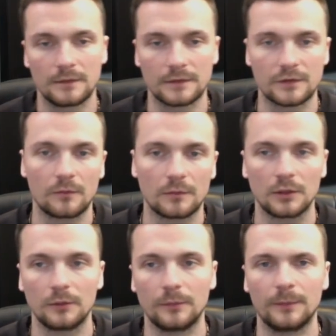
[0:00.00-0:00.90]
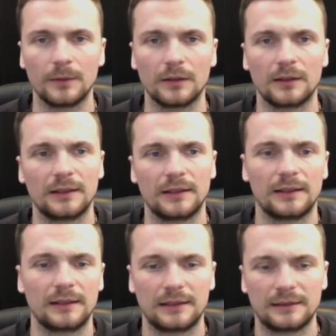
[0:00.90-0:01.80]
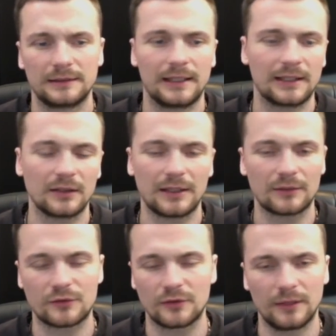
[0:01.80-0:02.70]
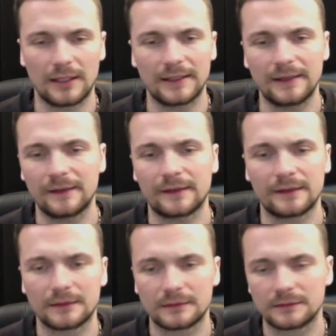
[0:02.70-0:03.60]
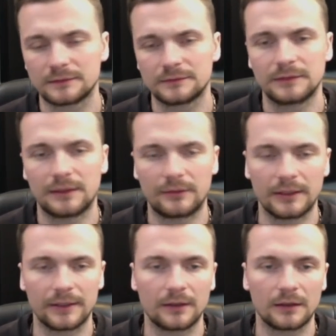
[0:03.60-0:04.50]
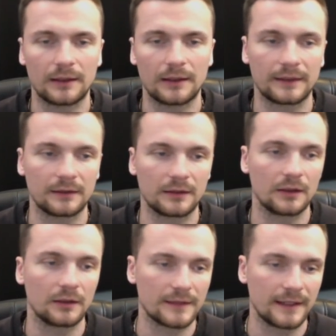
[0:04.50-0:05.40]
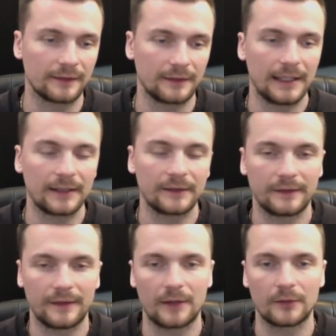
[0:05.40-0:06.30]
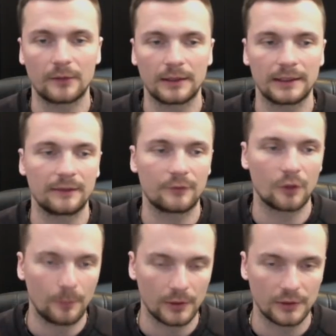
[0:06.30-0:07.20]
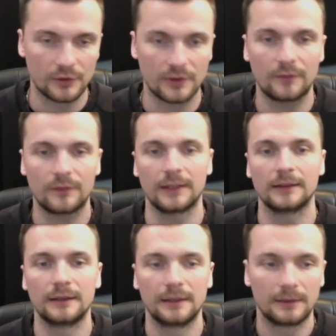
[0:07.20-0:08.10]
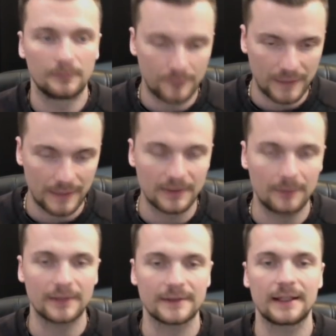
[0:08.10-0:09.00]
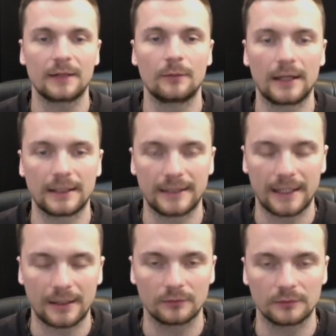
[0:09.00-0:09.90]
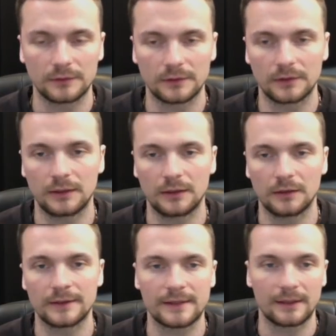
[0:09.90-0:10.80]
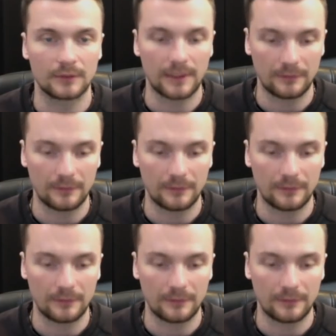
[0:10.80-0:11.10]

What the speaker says: top clubs, but I don't know how true that is. I really do. I think, it's legs in there as well, isn't it? If you're putting a shift in, teams like Man City wear you down, and it's like